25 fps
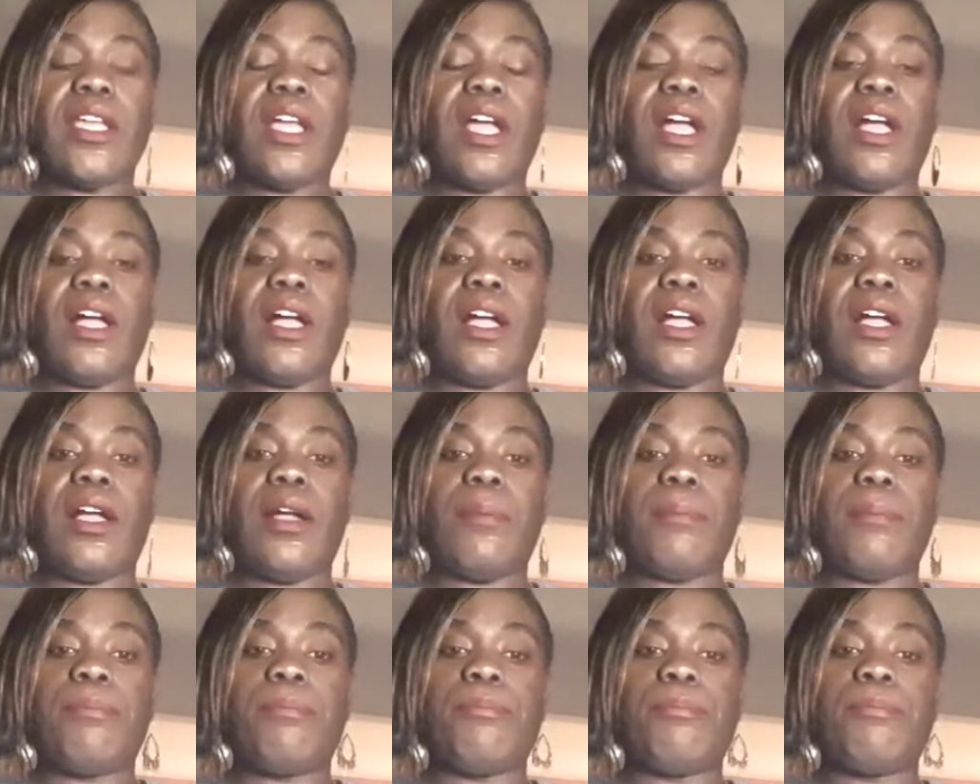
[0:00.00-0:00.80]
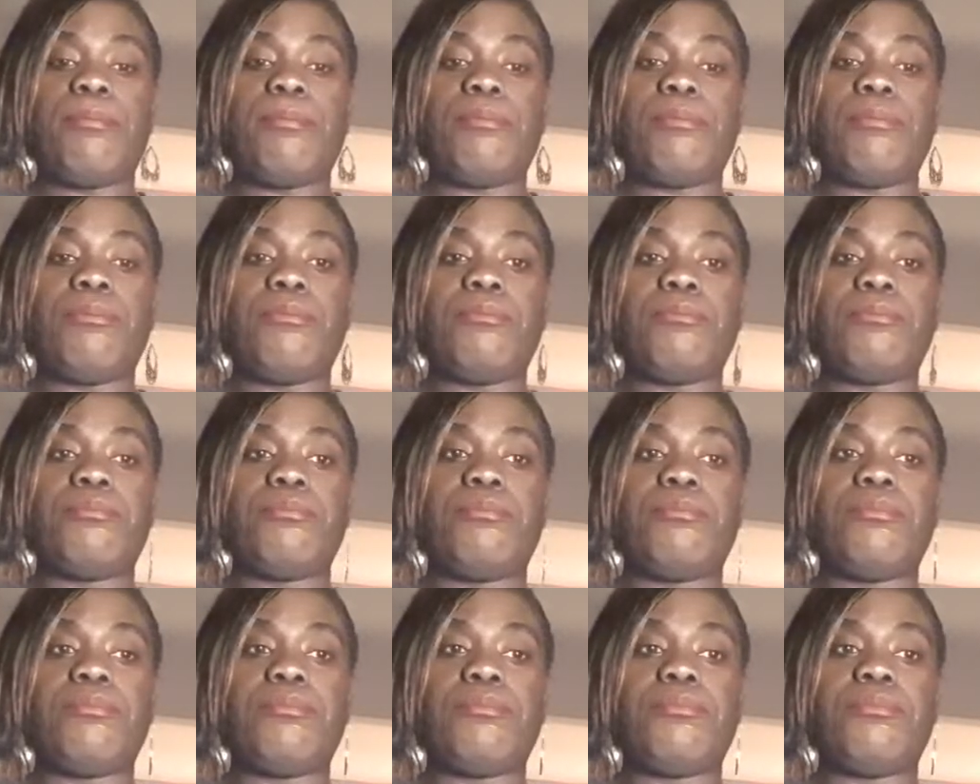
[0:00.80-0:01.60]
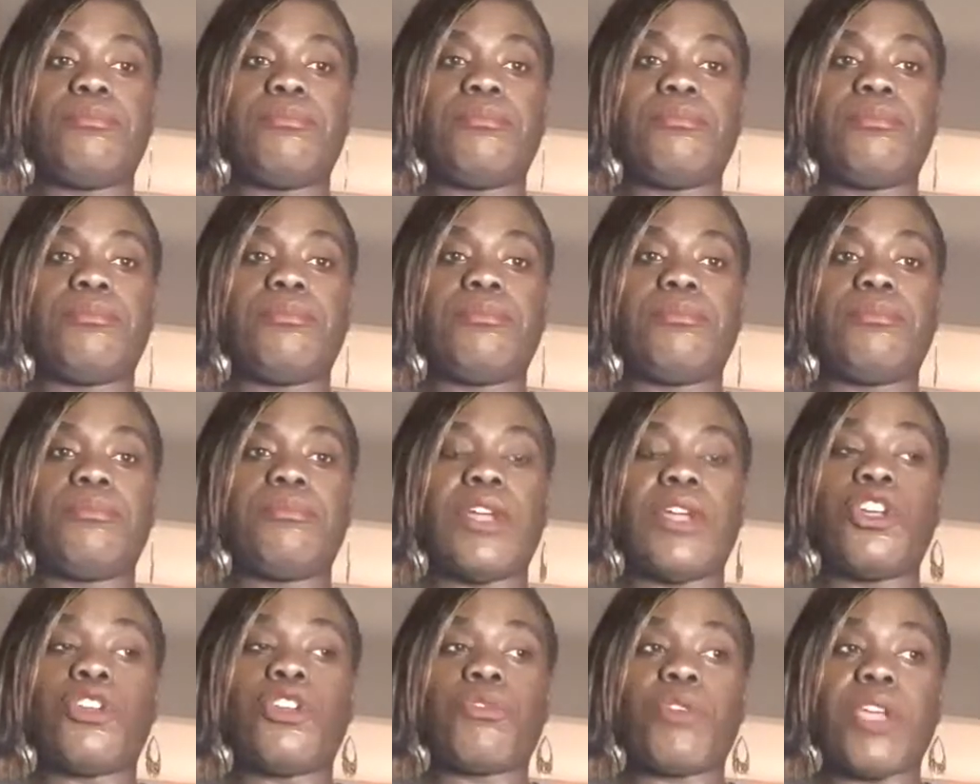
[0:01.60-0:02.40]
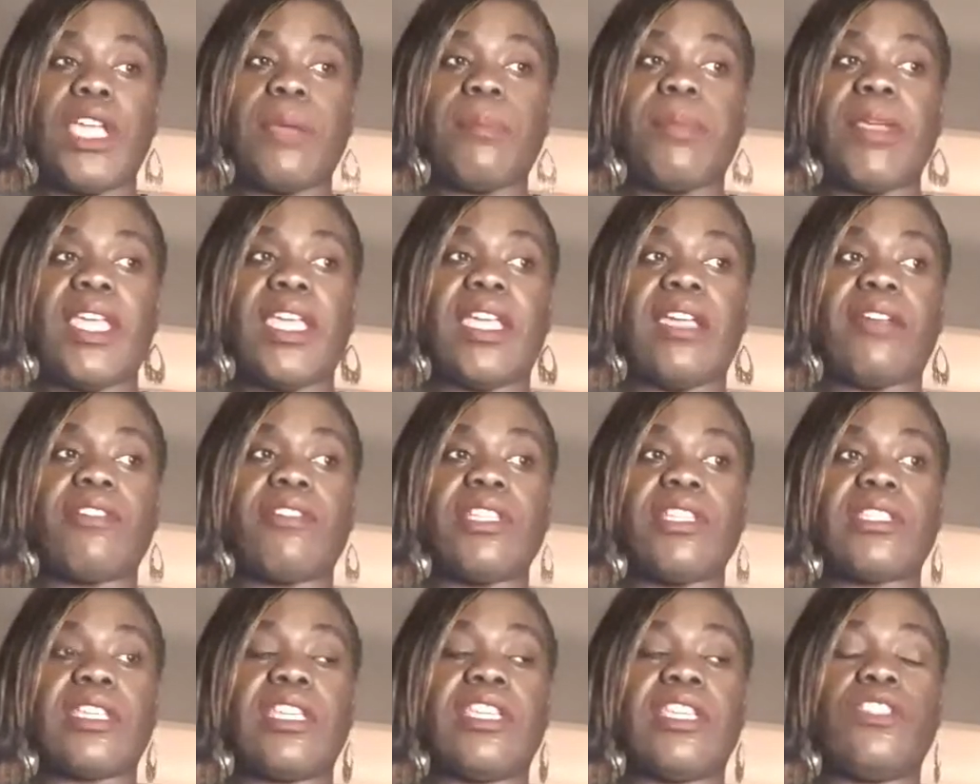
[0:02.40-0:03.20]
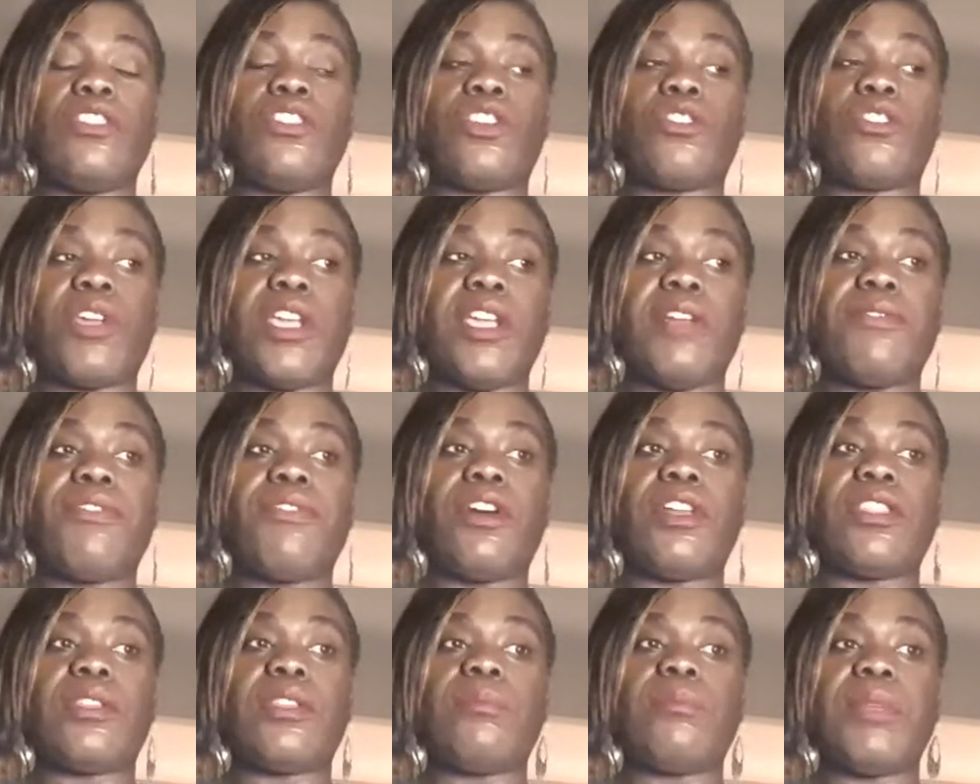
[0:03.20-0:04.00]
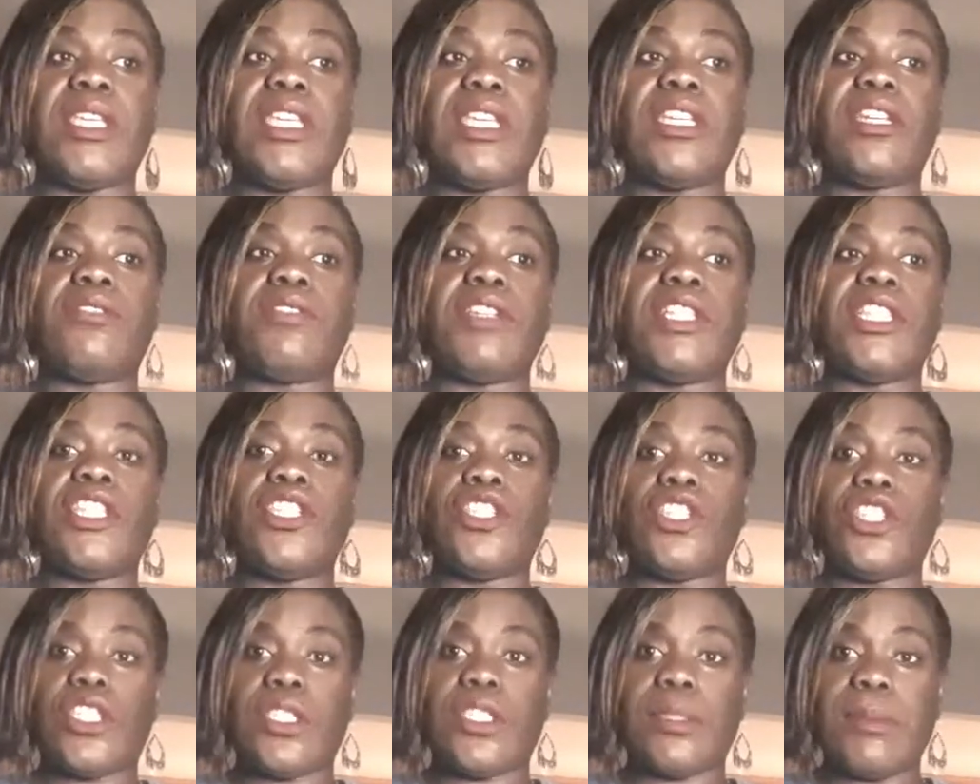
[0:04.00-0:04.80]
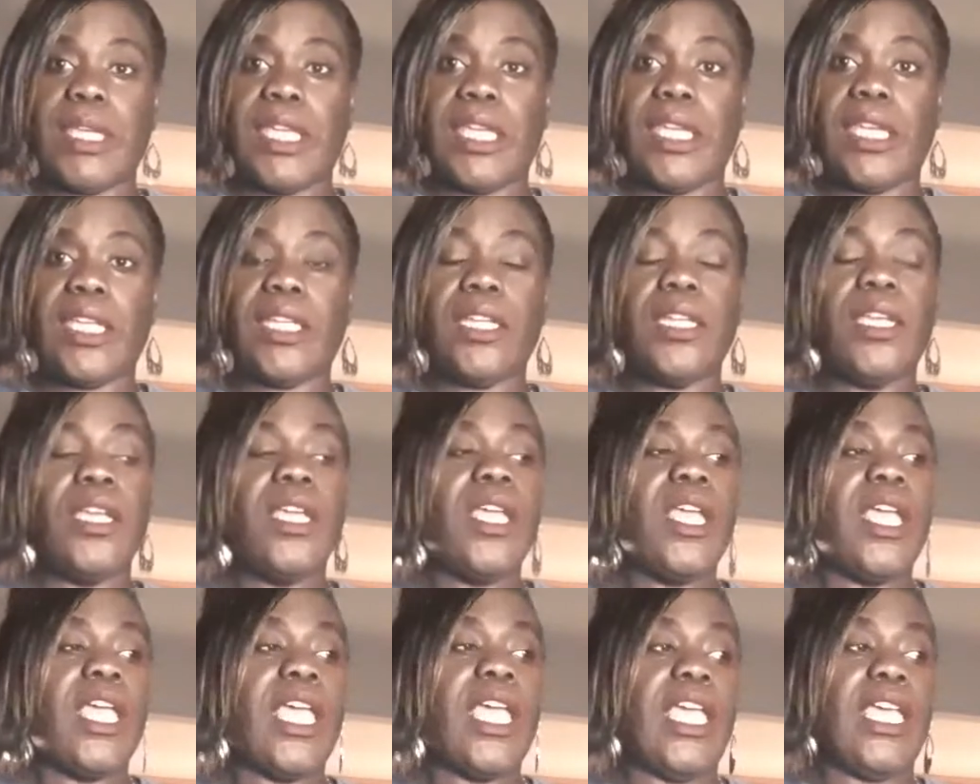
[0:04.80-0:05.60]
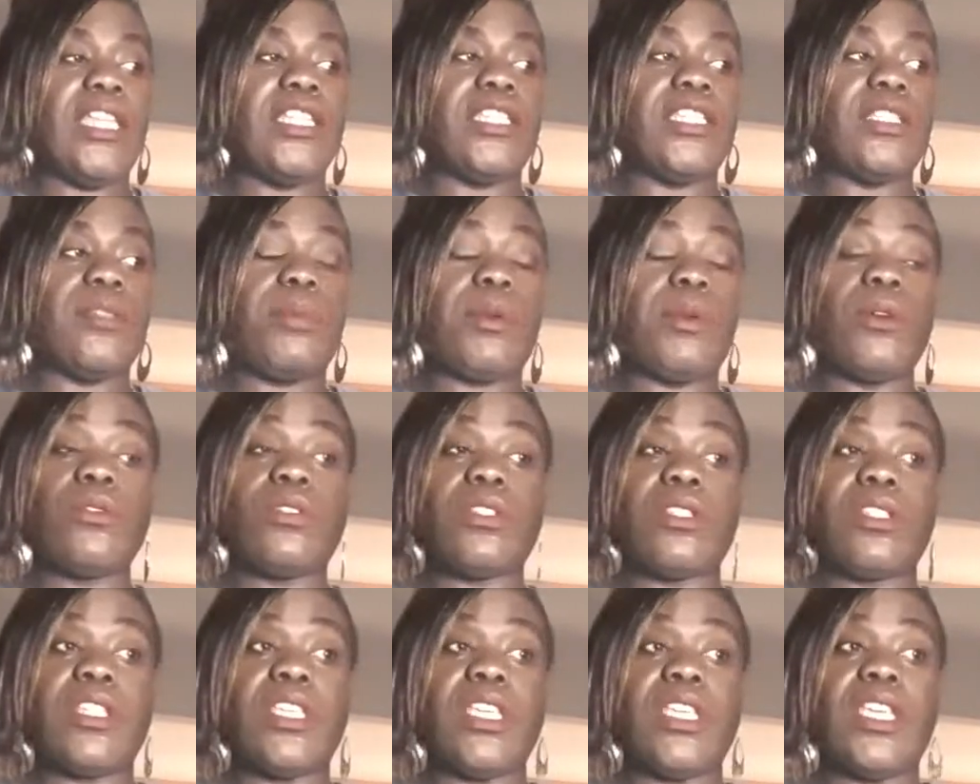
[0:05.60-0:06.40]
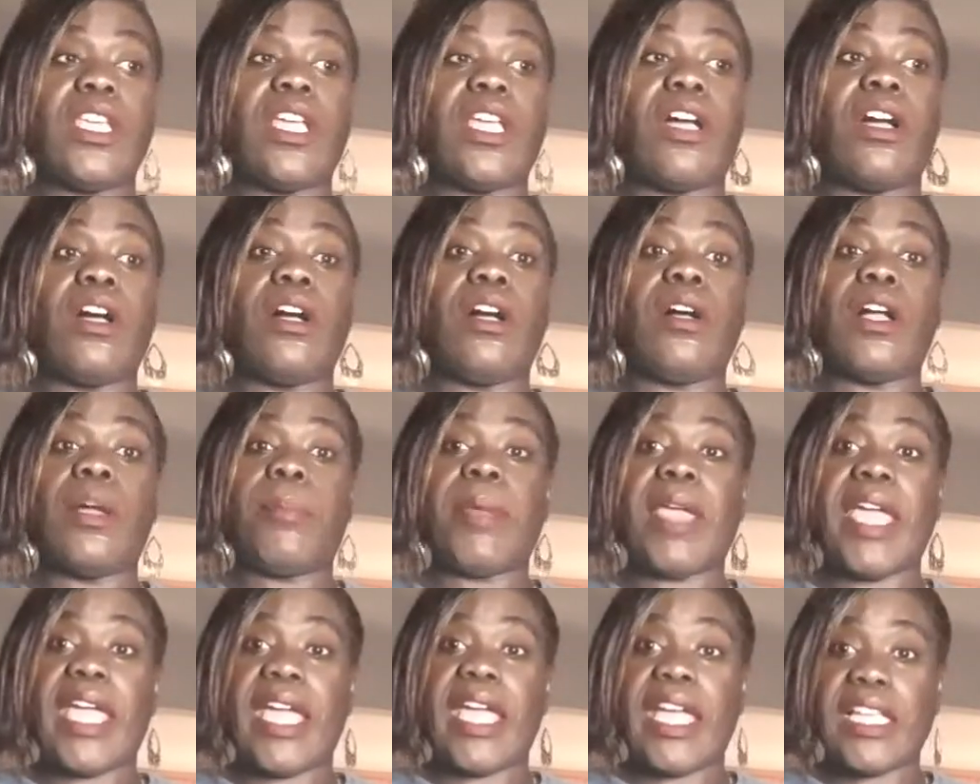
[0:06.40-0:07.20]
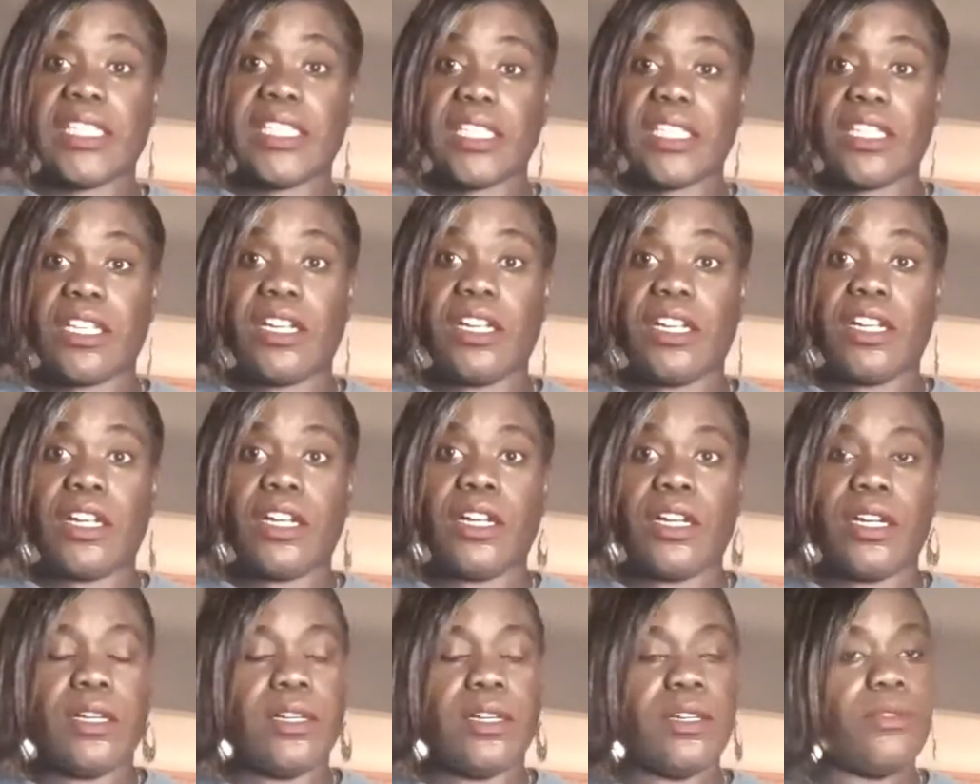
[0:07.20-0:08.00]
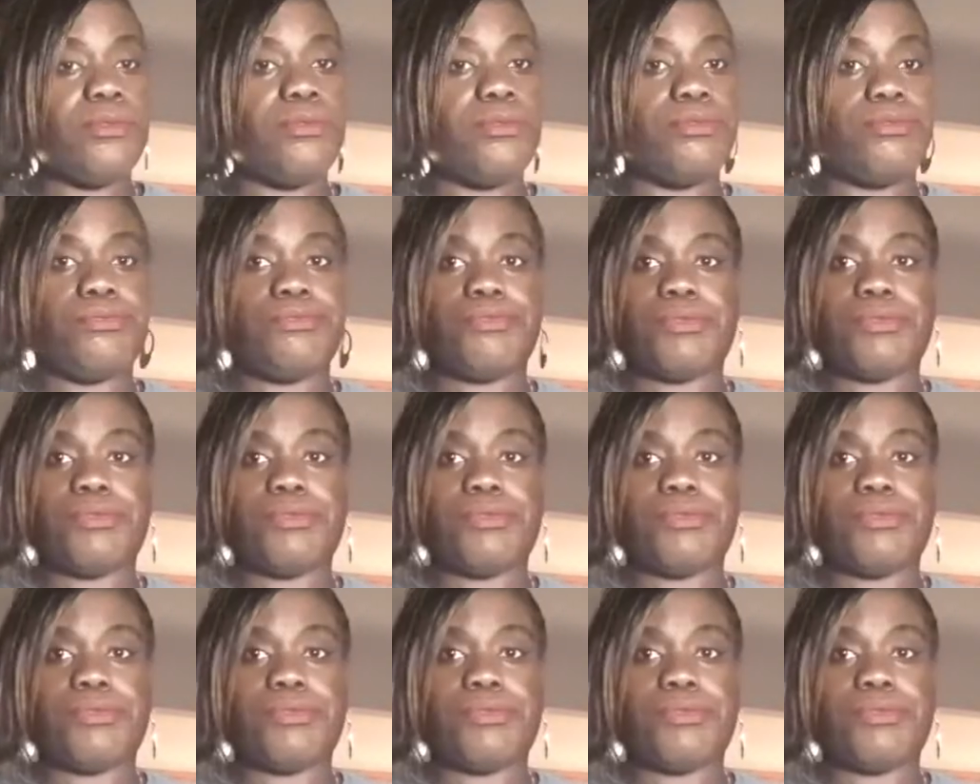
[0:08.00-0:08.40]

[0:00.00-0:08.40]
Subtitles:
of your grandparents and your grandfather being a religious man and supposedly a pastor of